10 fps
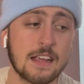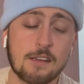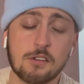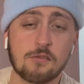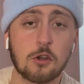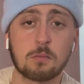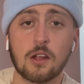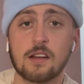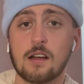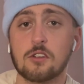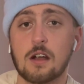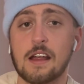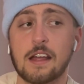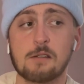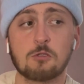Even if they're playing on their
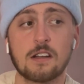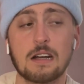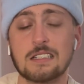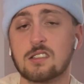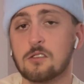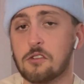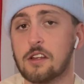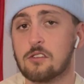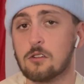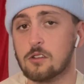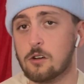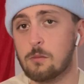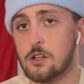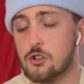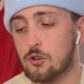A game right now, I still think they're a little
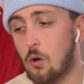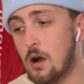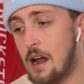bit short.